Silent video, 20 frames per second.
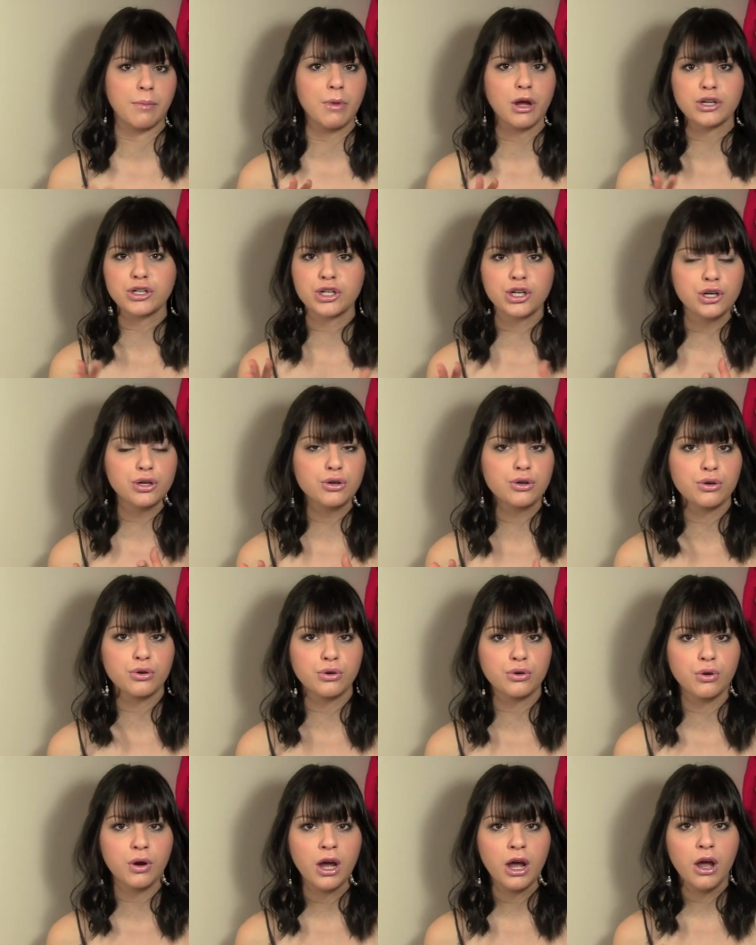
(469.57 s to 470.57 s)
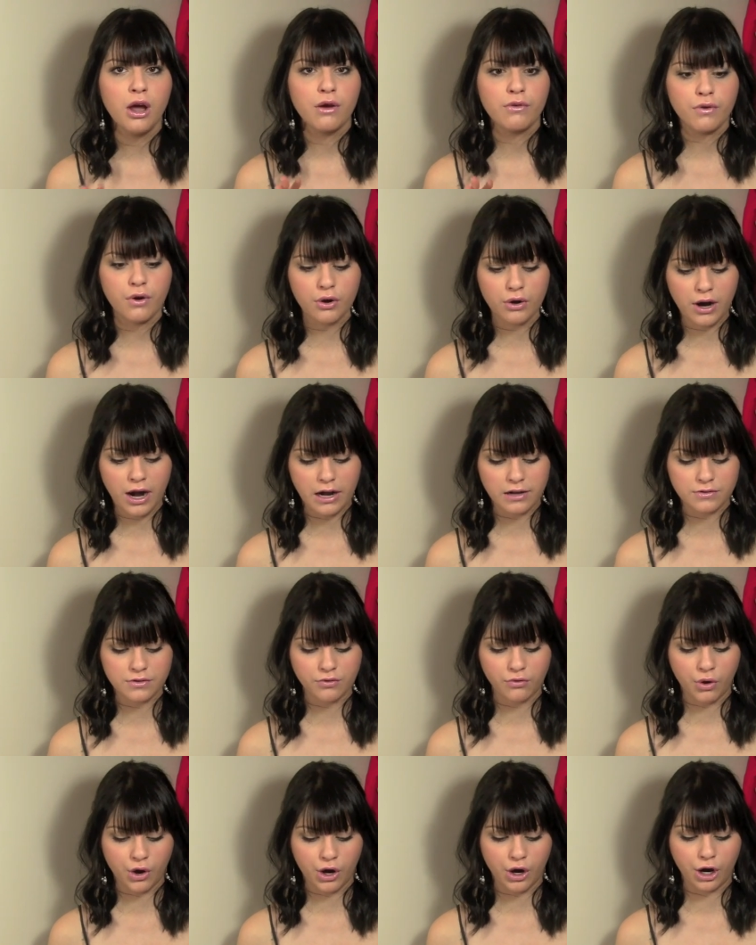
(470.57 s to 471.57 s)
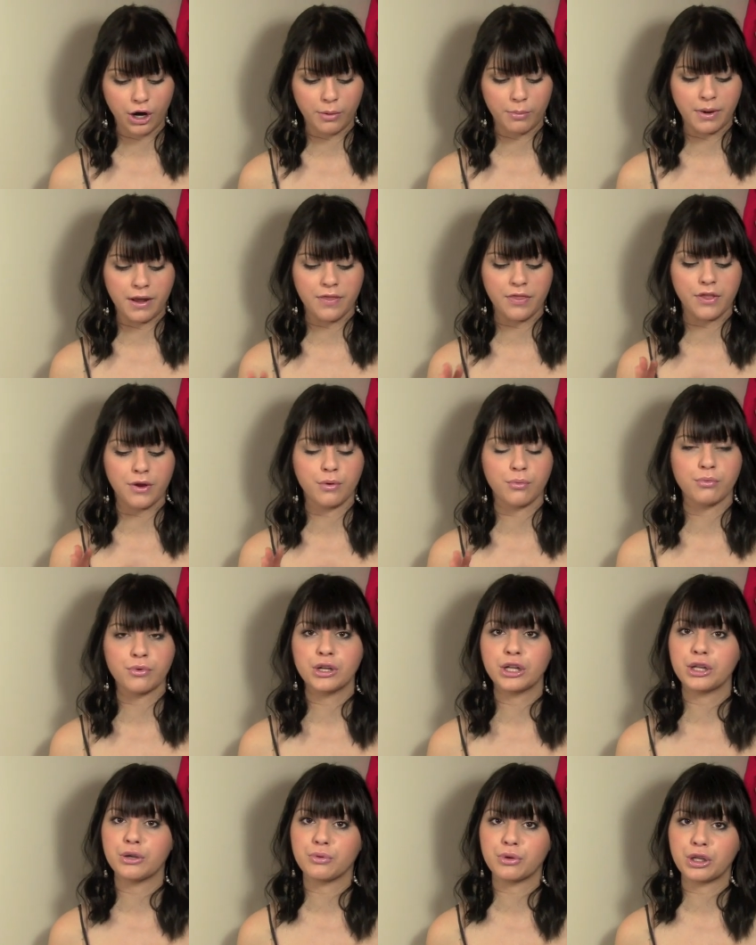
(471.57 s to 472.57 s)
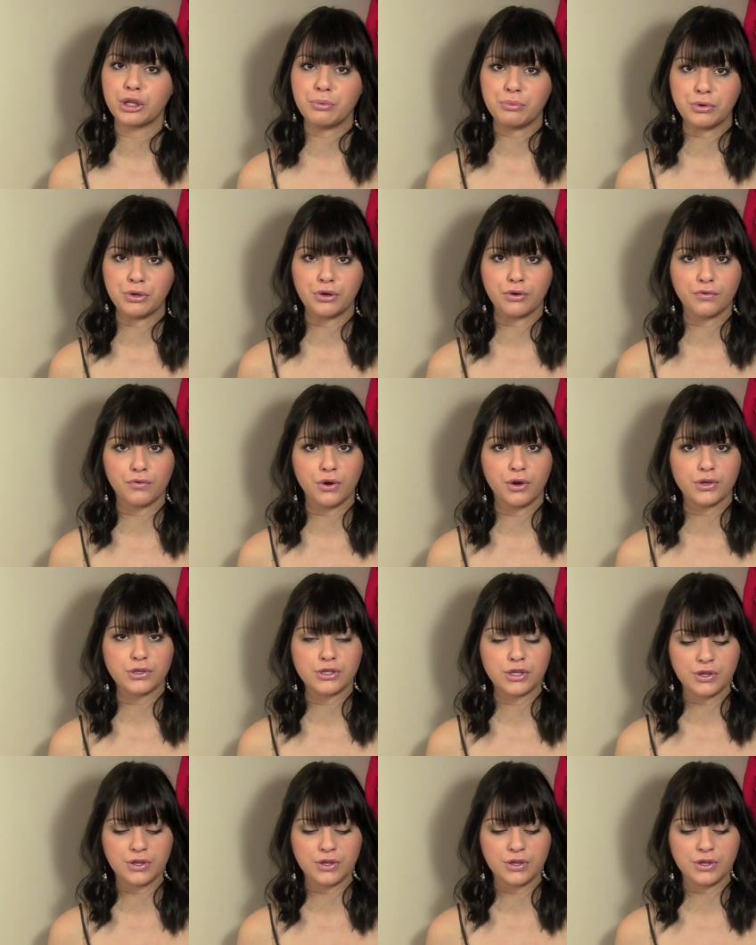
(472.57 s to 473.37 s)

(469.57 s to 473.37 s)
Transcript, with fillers: I'm not sure who photographs for her, but they're really, really beautiful.